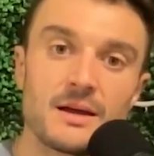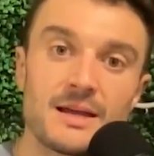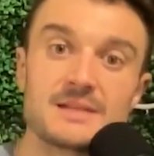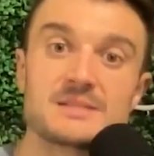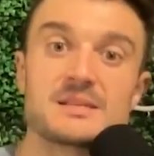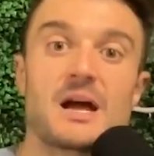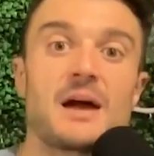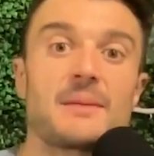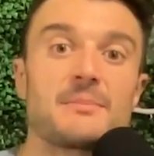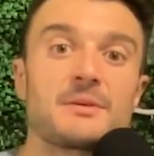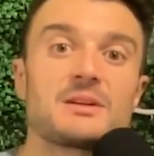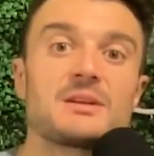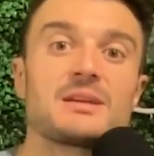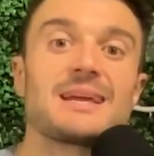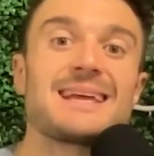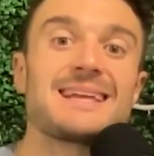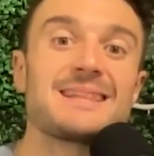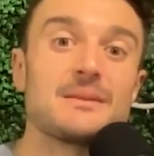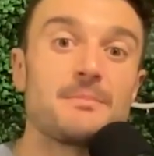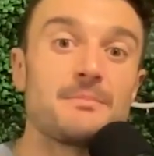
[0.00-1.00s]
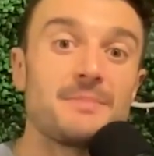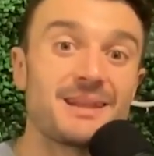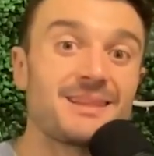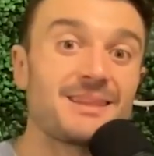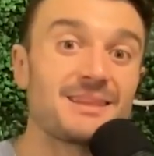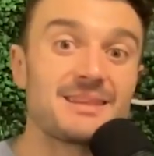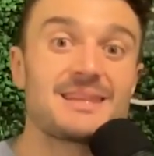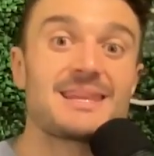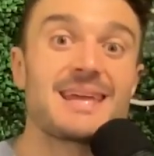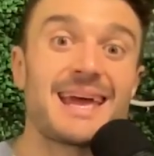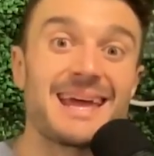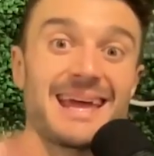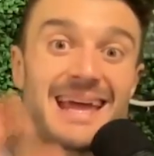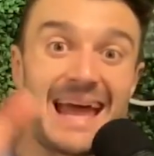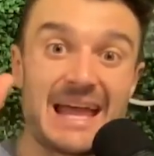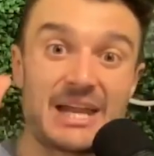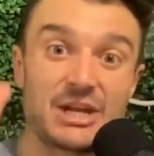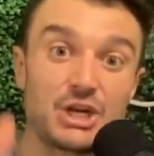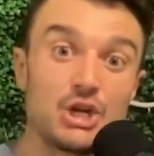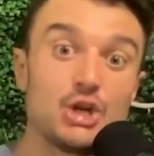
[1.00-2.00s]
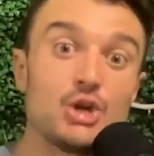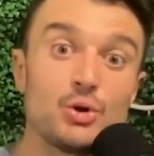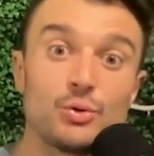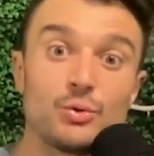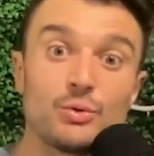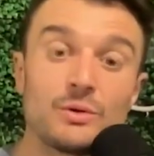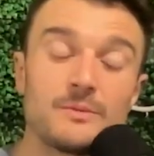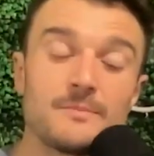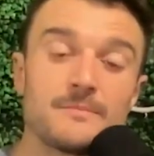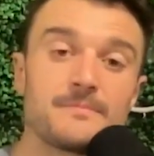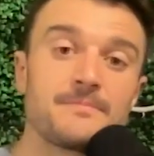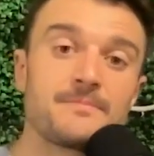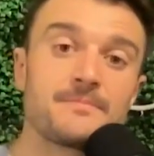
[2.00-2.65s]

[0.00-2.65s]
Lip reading: is I'm going to, in the middle of the day at noon,